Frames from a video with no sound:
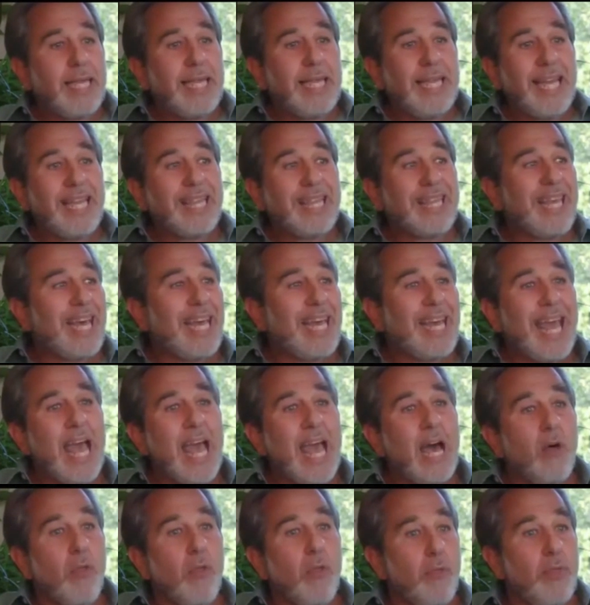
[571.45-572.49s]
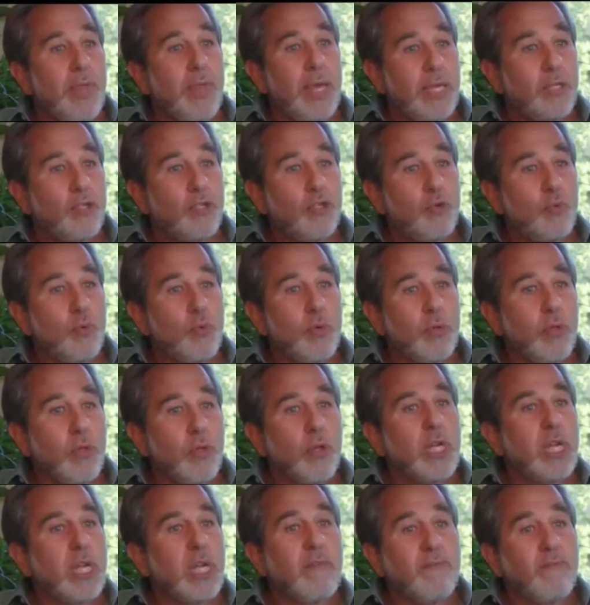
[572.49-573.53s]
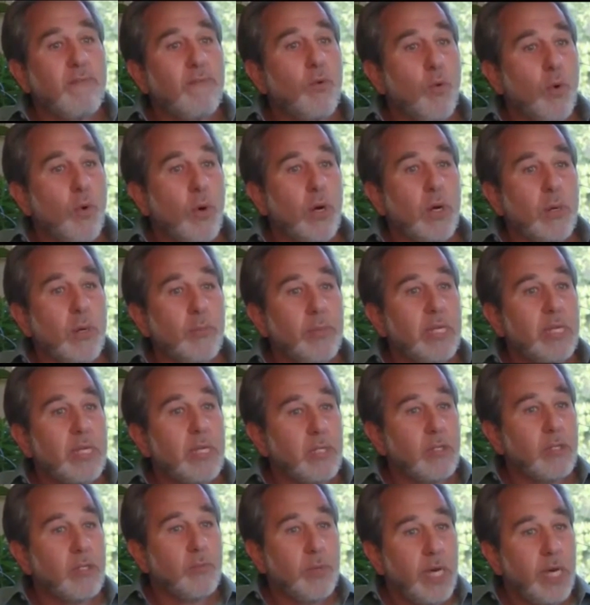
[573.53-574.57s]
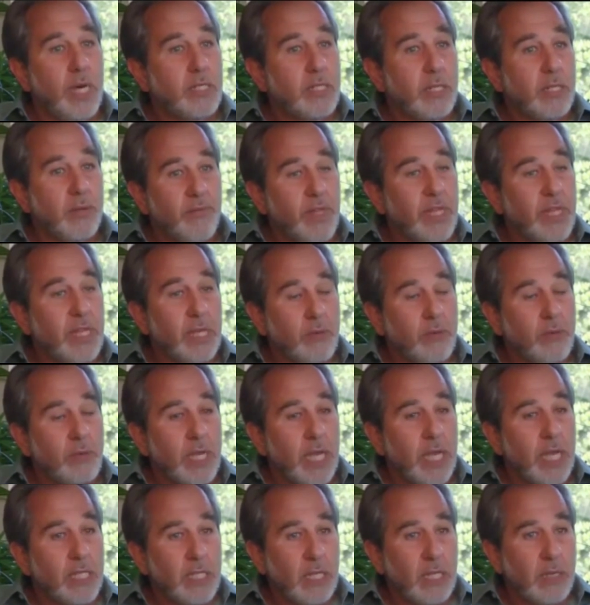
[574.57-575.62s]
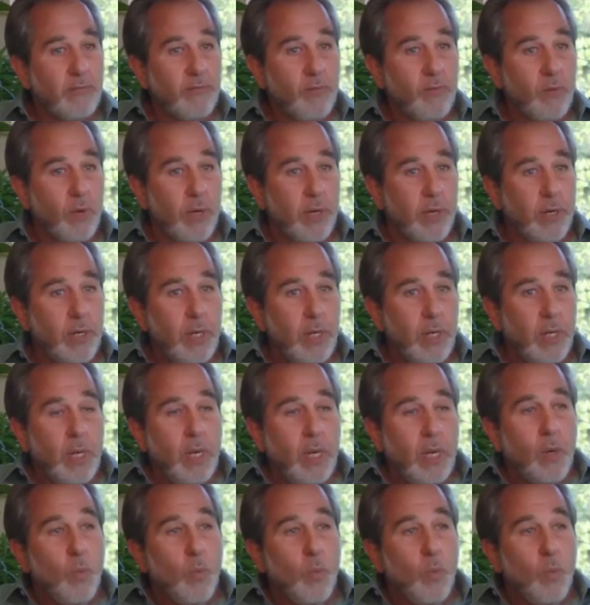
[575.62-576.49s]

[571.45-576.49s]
get that health that you were looking for because your positive thinking was asking for it,